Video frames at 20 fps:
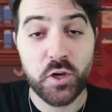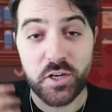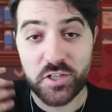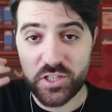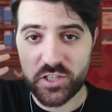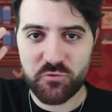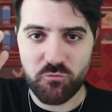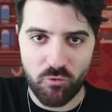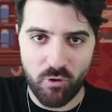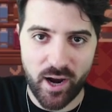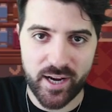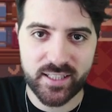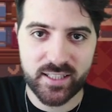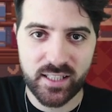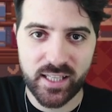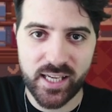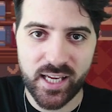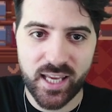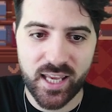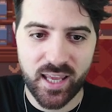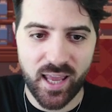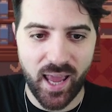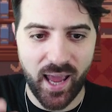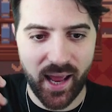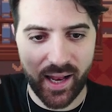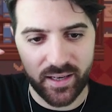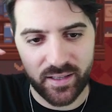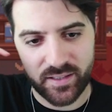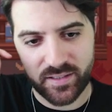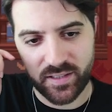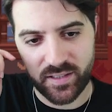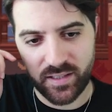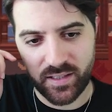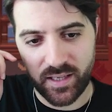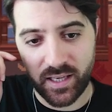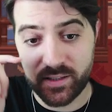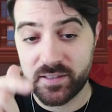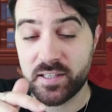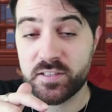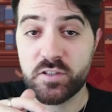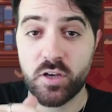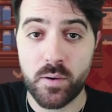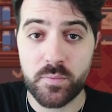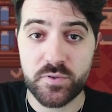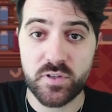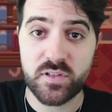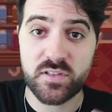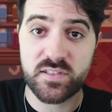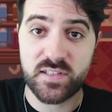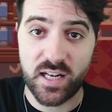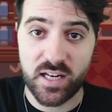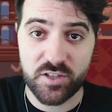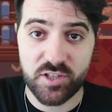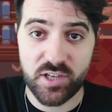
can just right click and hit this option, Send